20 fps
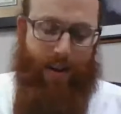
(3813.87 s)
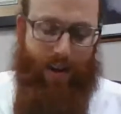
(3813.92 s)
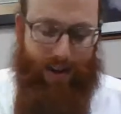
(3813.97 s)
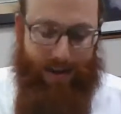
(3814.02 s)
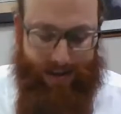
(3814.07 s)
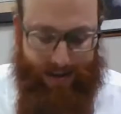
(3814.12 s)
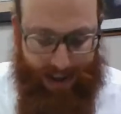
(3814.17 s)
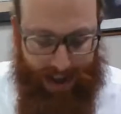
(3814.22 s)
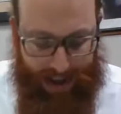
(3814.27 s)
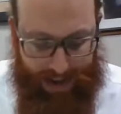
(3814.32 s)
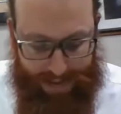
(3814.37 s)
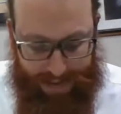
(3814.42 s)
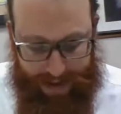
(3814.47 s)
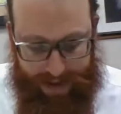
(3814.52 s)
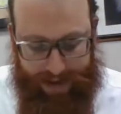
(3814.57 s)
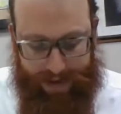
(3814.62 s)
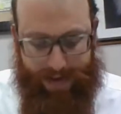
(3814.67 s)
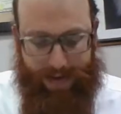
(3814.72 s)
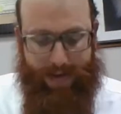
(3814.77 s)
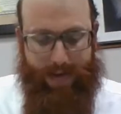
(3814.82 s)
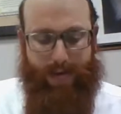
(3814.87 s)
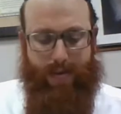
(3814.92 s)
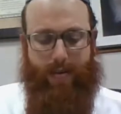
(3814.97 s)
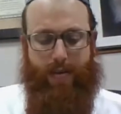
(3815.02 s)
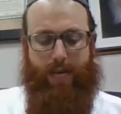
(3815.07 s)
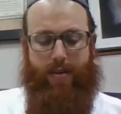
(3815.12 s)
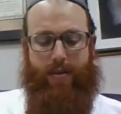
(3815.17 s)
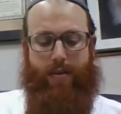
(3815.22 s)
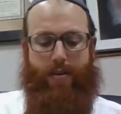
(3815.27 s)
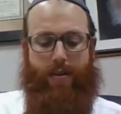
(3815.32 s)
statement.
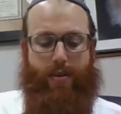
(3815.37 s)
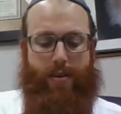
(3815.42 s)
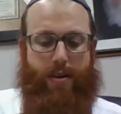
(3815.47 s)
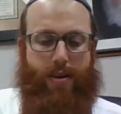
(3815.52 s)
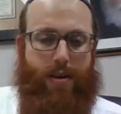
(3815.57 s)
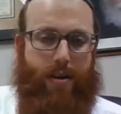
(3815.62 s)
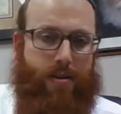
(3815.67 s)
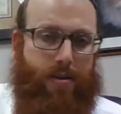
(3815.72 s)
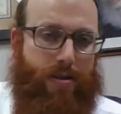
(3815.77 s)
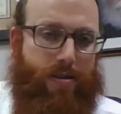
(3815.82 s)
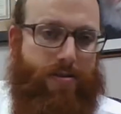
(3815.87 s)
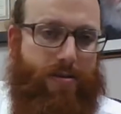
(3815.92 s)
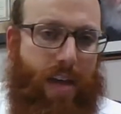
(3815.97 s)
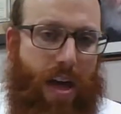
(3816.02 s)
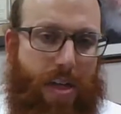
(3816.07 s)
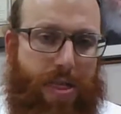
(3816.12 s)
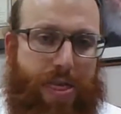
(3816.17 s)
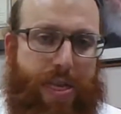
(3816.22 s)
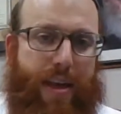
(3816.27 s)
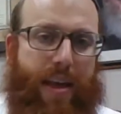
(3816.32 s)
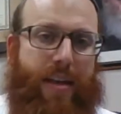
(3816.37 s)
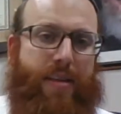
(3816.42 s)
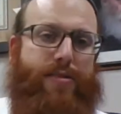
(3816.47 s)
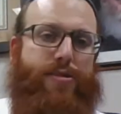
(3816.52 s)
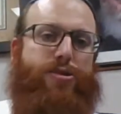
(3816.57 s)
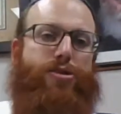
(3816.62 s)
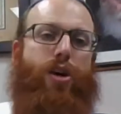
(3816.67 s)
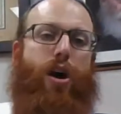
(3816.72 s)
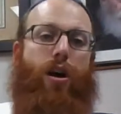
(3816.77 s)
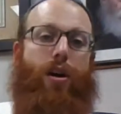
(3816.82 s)
There's nothing
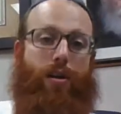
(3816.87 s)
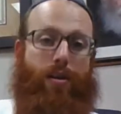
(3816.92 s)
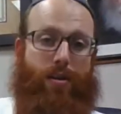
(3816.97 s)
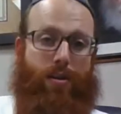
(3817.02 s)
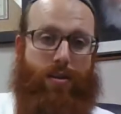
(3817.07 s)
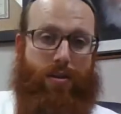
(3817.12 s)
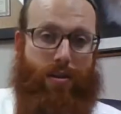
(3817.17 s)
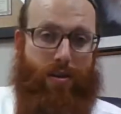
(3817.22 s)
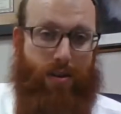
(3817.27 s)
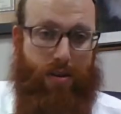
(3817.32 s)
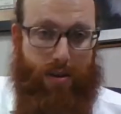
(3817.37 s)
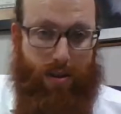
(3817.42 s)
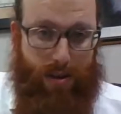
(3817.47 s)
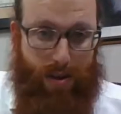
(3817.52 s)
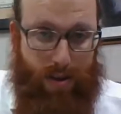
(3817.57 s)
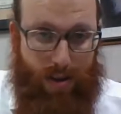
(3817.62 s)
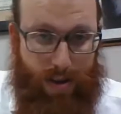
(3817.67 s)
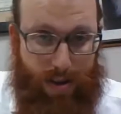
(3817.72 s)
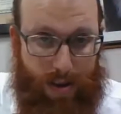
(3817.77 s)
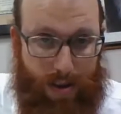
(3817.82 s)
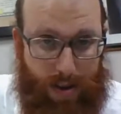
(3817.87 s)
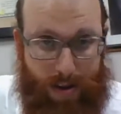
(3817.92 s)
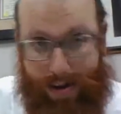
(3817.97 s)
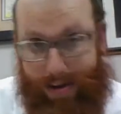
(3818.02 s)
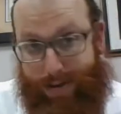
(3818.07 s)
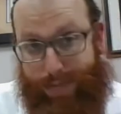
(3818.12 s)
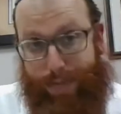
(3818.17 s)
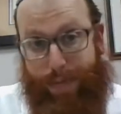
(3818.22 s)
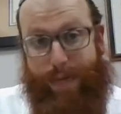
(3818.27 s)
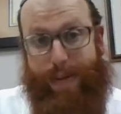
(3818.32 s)
as dark,
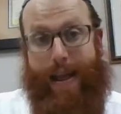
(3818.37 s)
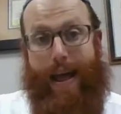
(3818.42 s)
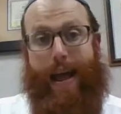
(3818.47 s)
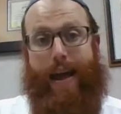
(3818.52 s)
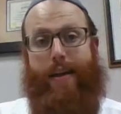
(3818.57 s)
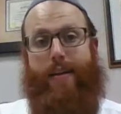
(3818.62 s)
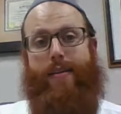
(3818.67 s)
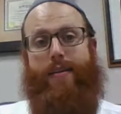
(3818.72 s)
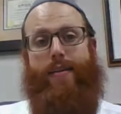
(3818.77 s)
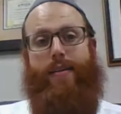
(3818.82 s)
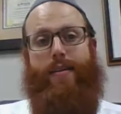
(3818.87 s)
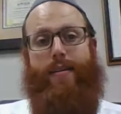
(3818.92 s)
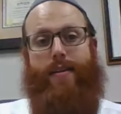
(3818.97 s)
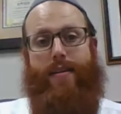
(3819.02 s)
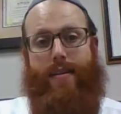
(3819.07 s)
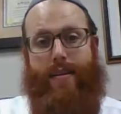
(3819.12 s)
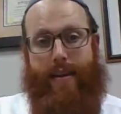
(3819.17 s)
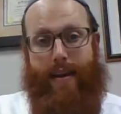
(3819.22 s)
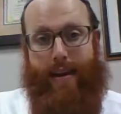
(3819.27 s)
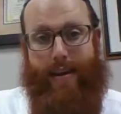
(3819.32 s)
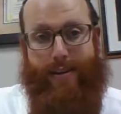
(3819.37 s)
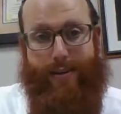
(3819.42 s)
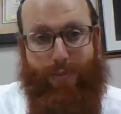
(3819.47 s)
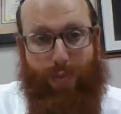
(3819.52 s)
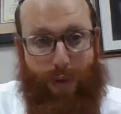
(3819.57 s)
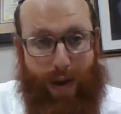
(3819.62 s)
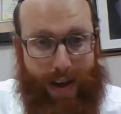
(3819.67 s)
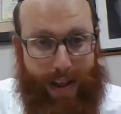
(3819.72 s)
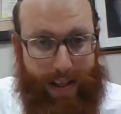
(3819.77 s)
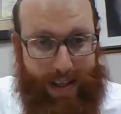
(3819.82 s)
as black, as
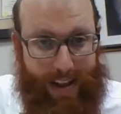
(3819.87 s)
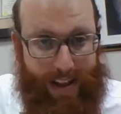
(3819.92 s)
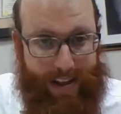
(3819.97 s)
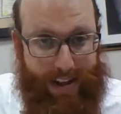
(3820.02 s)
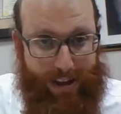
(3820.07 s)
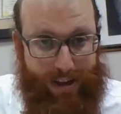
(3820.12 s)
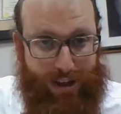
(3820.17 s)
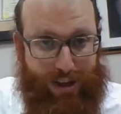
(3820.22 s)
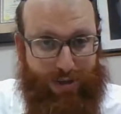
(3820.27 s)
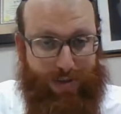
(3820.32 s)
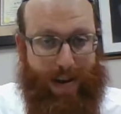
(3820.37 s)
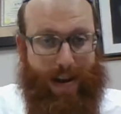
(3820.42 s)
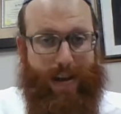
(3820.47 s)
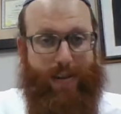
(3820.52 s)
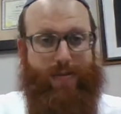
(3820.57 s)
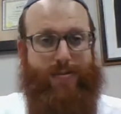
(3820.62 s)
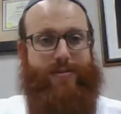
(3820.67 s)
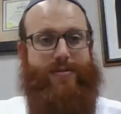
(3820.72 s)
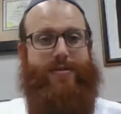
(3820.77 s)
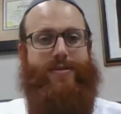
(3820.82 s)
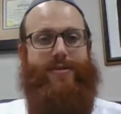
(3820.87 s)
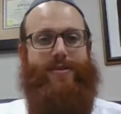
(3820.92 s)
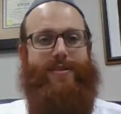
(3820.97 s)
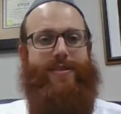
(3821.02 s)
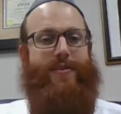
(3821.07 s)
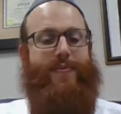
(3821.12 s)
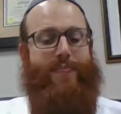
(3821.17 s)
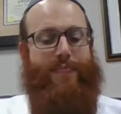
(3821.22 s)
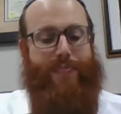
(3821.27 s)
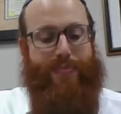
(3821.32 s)
white linen shrouds,
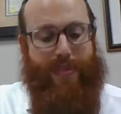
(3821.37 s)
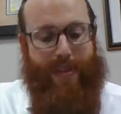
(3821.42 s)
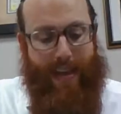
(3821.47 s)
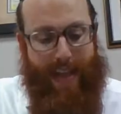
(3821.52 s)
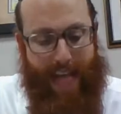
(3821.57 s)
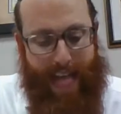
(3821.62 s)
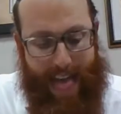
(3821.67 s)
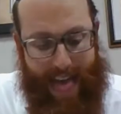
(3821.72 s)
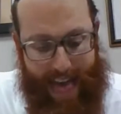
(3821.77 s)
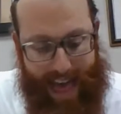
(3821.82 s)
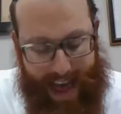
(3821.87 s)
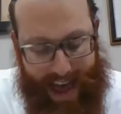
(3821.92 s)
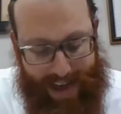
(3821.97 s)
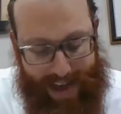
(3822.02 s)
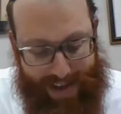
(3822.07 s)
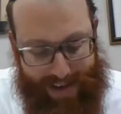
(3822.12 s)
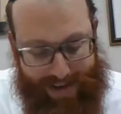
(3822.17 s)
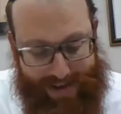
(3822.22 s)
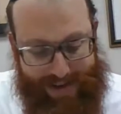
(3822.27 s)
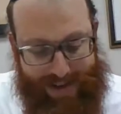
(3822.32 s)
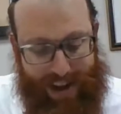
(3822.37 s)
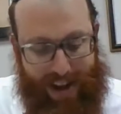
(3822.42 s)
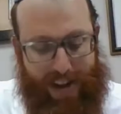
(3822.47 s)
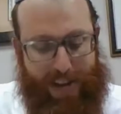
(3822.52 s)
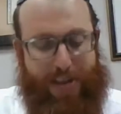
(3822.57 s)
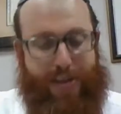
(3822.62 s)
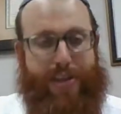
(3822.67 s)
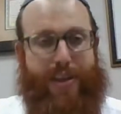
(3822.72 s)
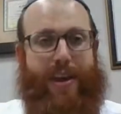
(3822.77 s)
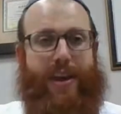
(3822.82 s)
and there's
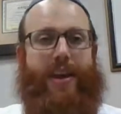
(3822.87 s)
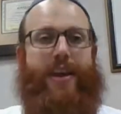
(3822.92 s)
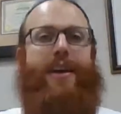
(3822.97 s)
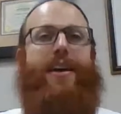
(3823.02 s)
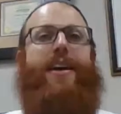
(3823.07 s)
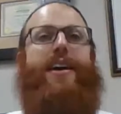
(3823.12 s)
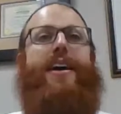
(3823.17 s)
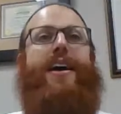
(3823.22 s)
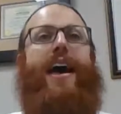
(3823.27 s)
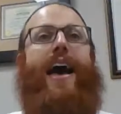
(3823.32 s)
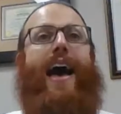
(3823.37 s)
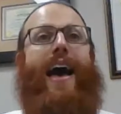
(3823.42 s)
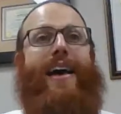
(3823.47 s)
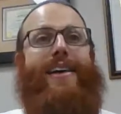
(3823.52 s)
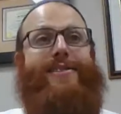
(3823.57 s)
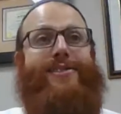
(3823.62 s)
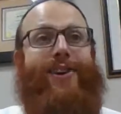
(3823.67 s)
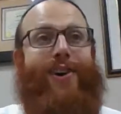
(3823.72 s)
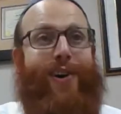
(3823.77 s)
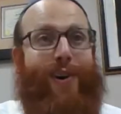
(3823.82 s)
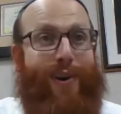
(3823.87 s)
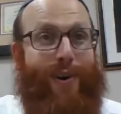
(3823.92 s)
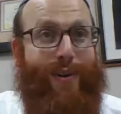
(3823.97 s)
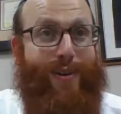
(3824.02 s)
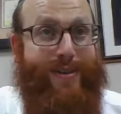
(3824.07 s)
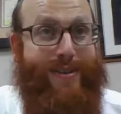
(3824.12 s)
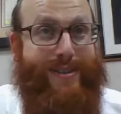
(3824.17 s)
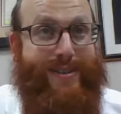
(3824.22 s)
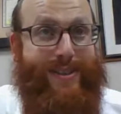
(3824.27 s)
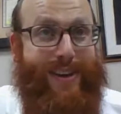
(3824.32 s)
nothing as
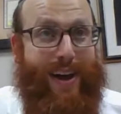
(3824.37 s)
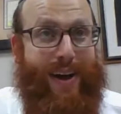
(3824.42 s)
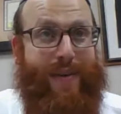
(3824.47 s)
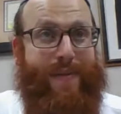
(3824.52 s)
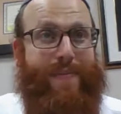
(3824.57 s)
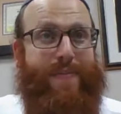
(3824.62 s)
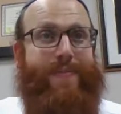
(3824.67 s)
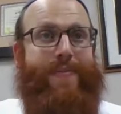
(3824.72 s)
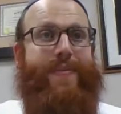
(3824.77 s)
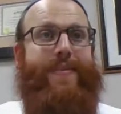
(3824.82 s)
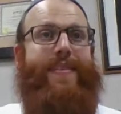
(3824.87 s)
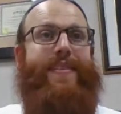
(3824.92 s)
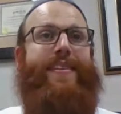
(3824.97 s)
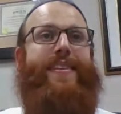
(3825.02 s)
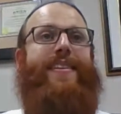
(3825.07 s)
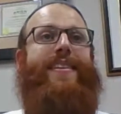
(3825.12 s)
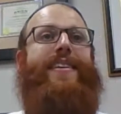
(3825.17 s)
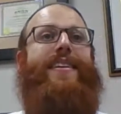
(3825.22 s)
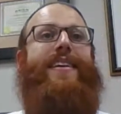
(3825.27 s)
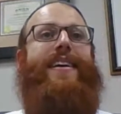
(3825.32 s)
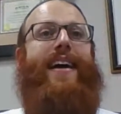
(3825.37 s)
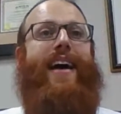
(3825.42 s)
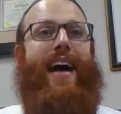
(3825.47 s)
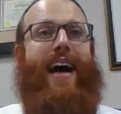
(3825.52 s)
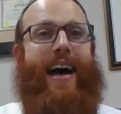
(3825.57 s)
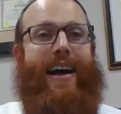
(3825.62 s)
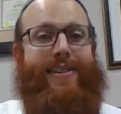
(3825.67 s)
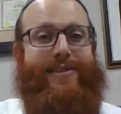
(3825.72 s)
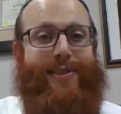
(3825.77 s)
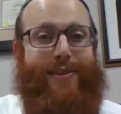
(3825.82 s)
wholesome
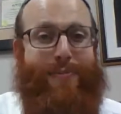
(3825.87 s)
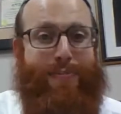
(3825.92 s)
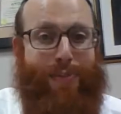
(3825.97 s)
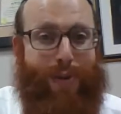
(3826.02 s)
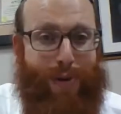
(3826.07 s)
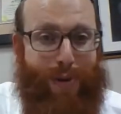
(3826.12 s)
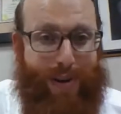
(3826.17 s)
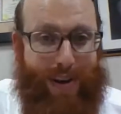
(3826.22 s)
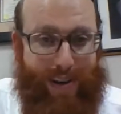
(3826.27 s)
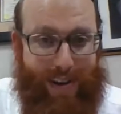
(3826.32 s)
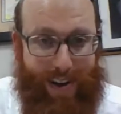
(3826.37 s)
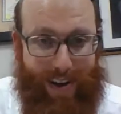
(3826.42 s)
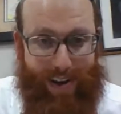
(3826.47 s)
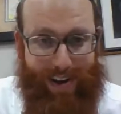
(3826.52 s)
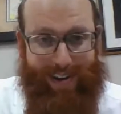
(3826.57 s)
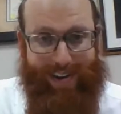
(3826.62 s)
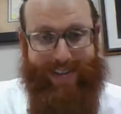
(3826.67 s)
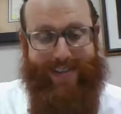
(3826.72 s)
as a broken heart.